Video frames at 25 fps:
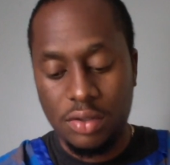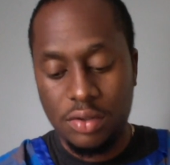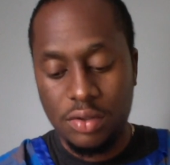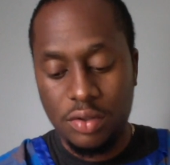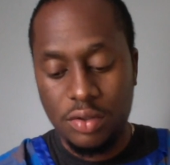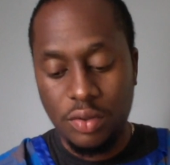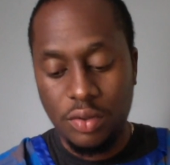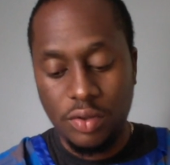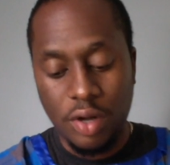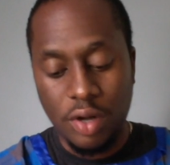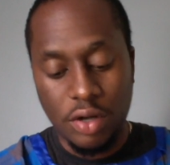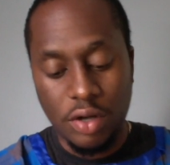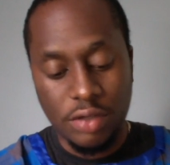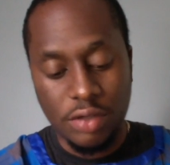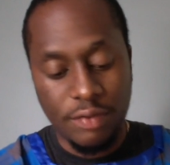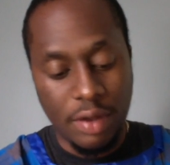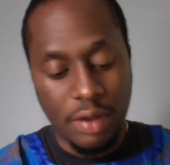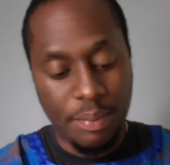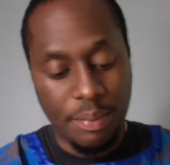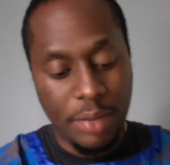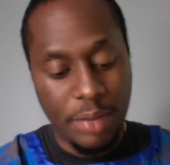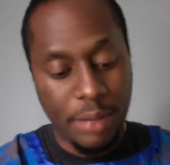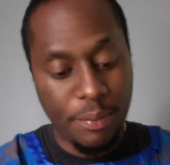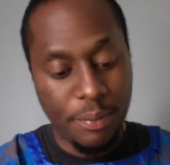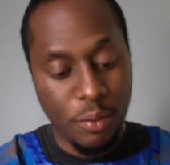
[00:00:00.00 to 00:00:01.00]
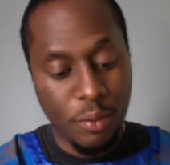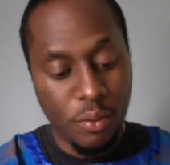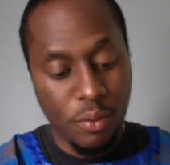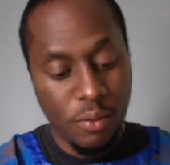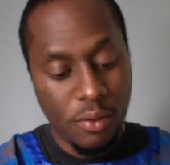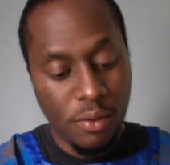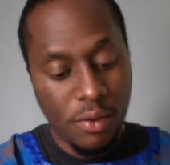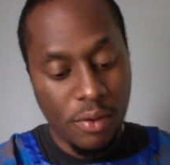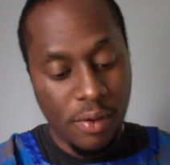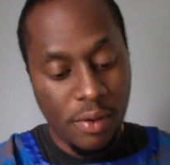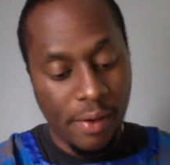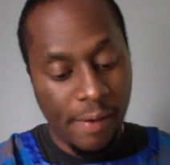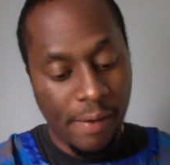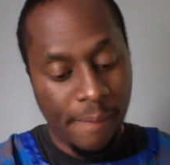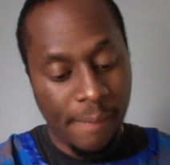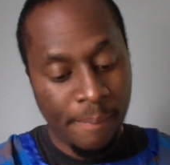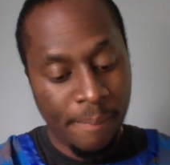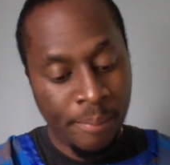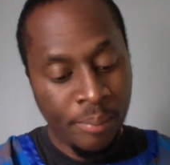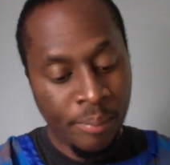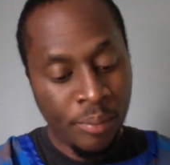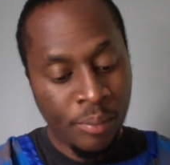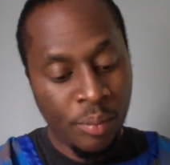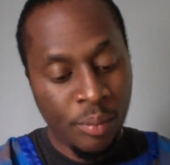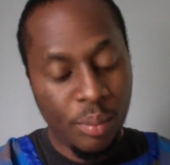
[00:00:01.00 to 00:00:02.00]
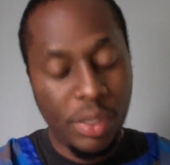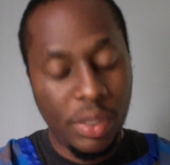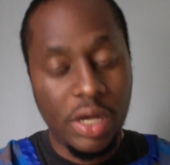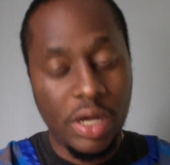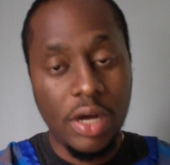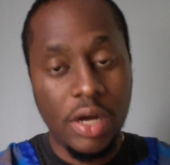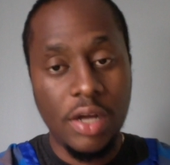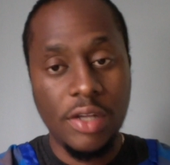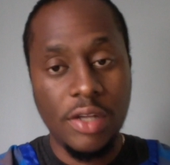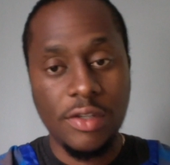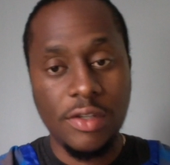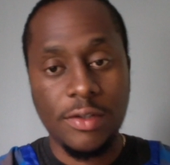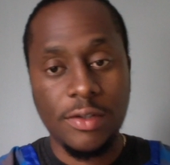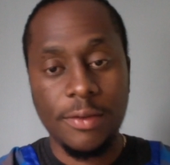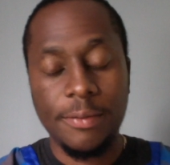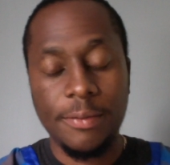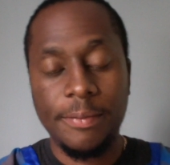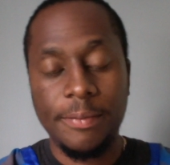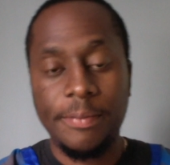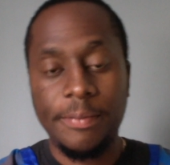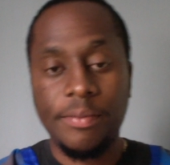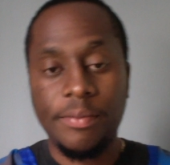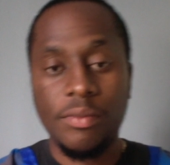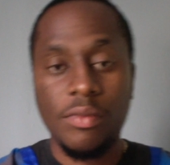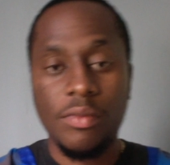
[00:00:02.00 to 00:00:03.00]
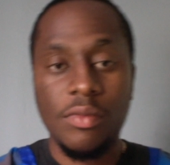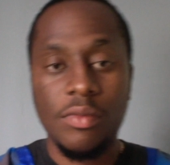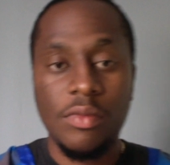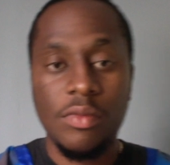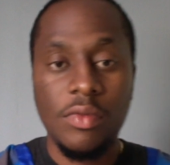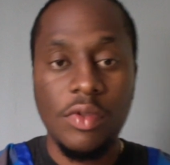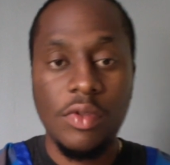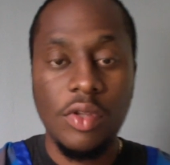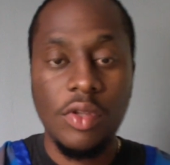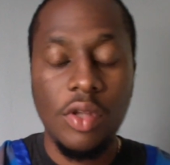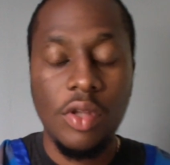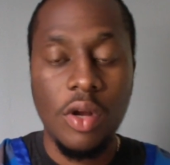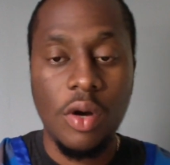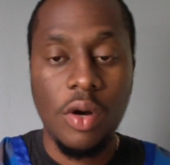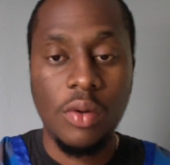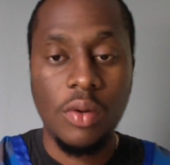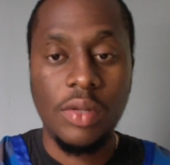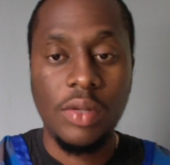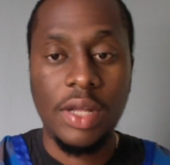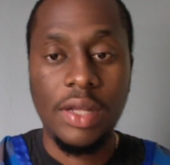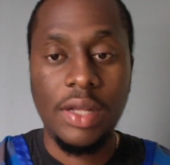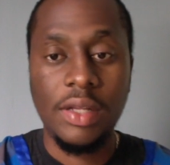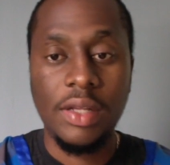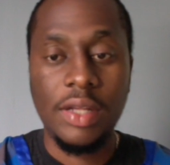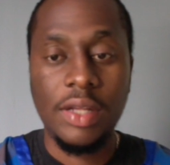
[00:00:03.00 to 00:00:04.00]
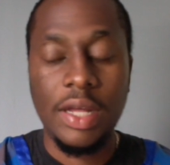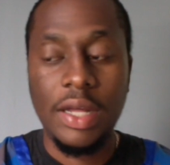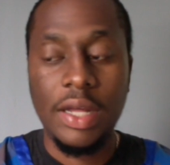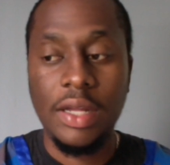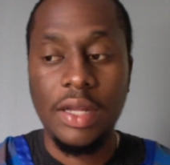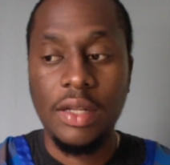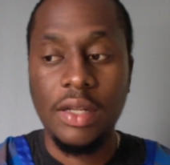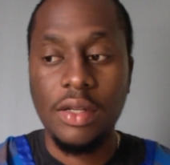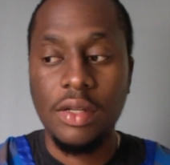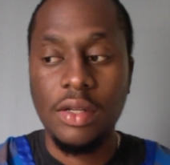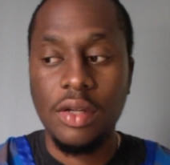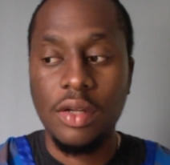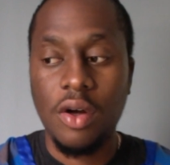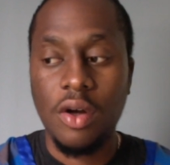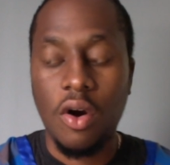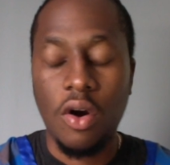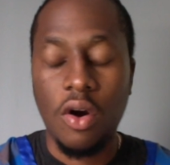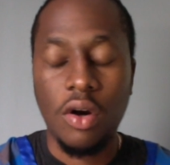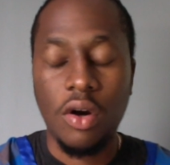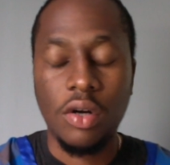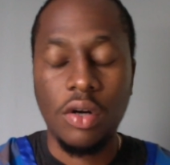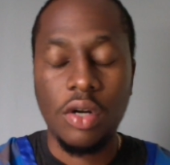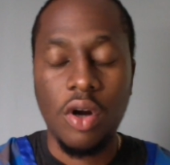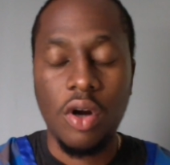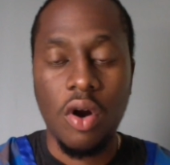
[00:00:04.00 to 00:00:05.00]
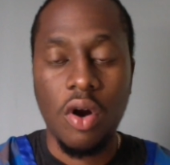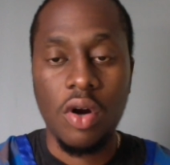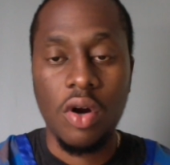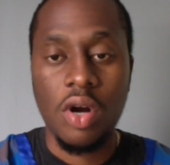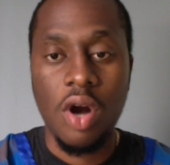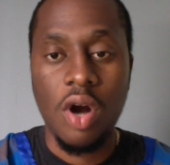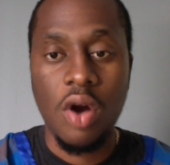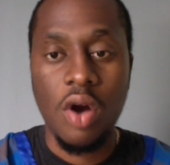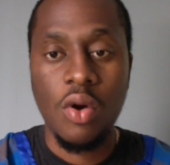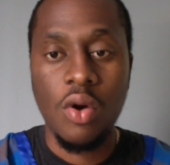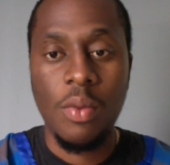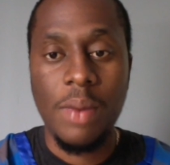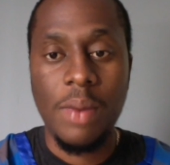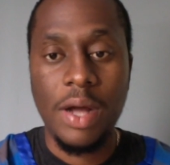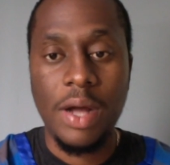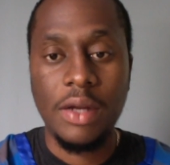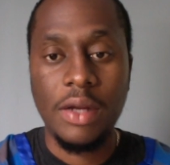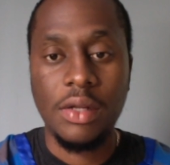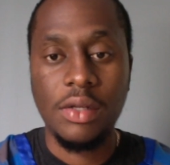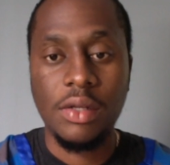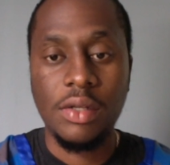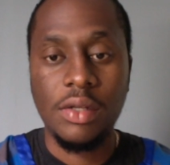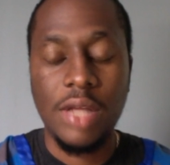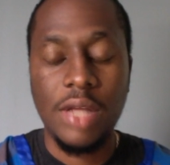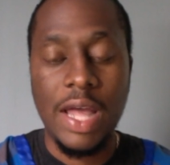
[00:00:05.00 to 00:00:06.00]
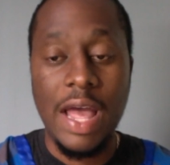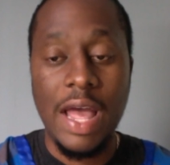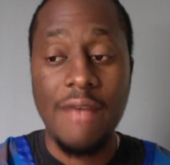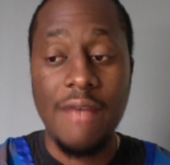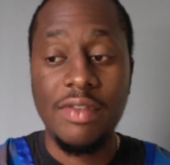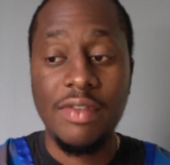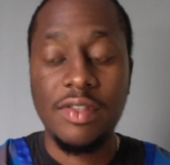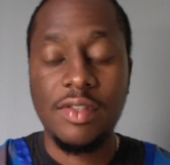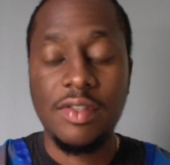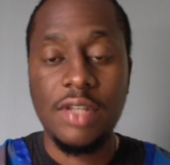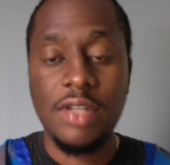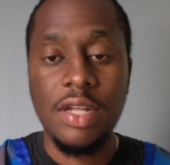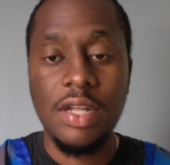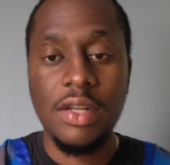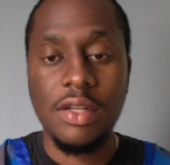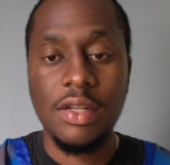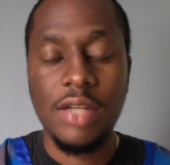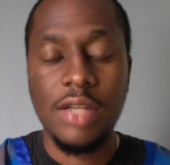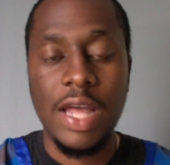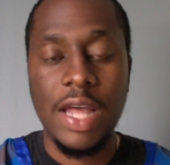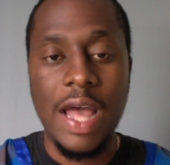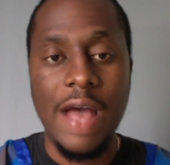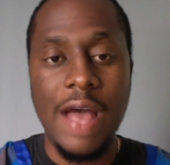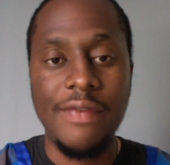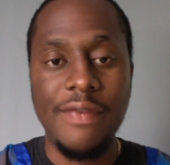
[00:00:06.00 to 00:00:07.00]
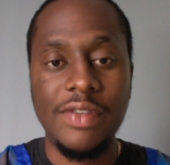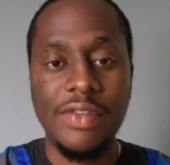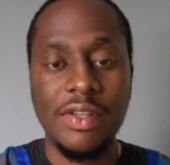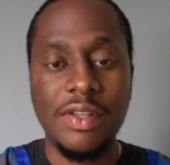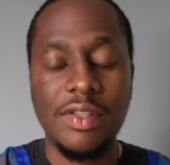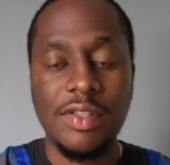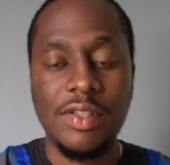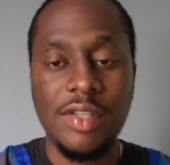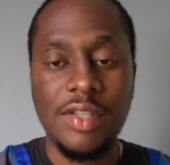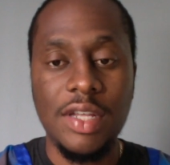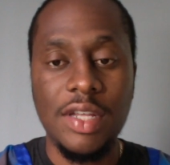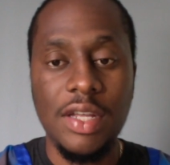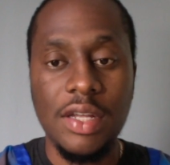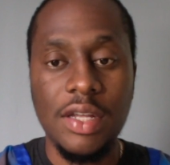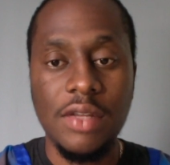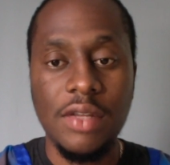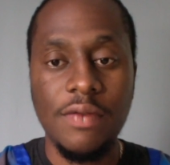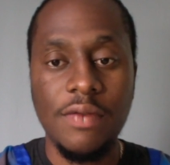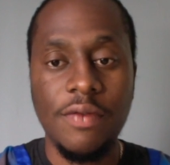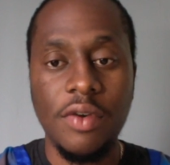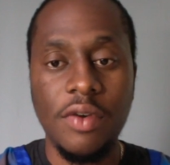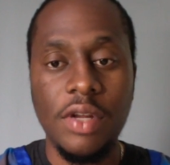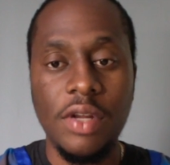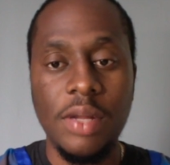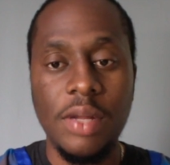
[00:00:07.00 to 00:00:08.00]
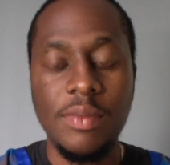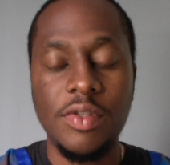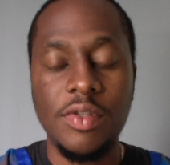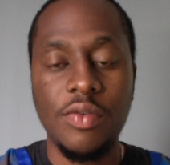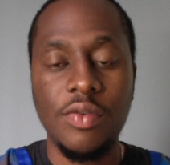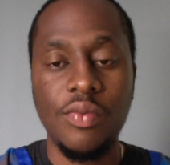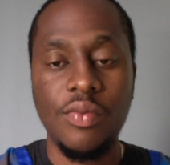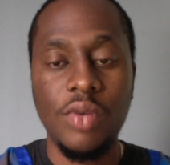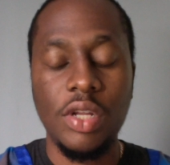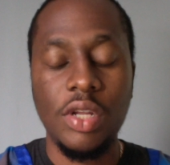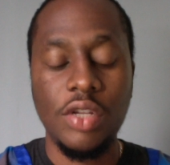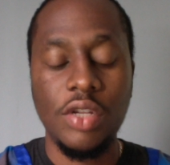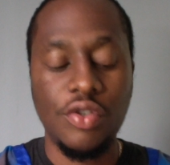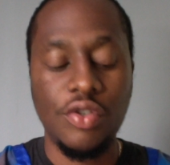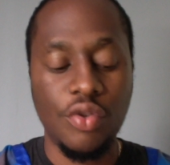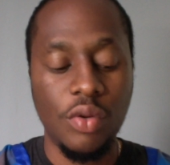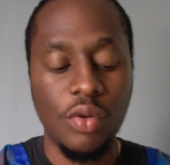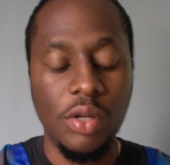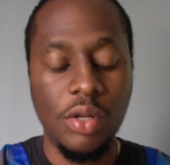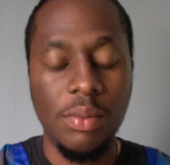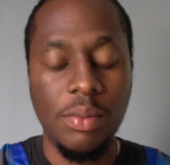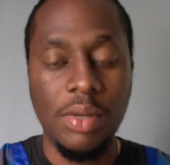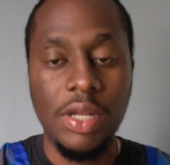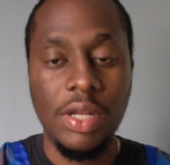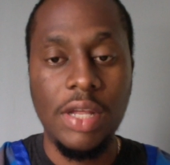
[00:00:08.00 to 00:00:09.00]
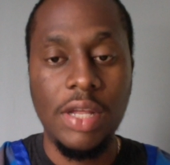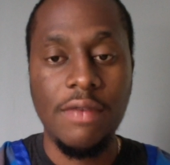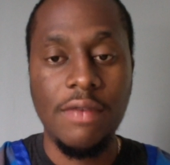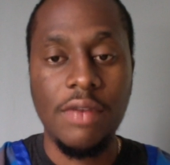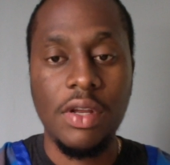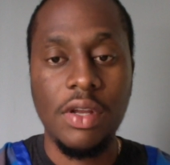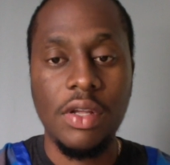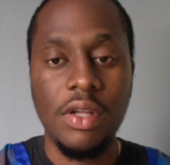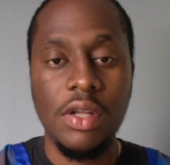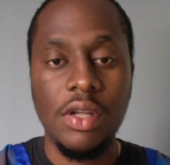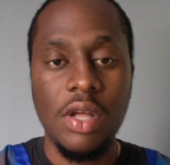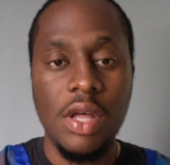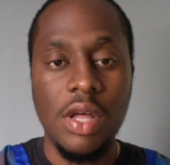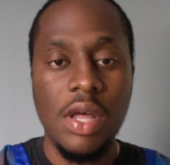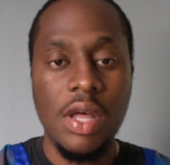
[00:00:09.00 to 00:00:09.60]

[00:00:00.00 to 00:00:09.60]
2/3 of our people, because they are carnal minded. They haven't seen it. They have to see it for them to really truly believe in it.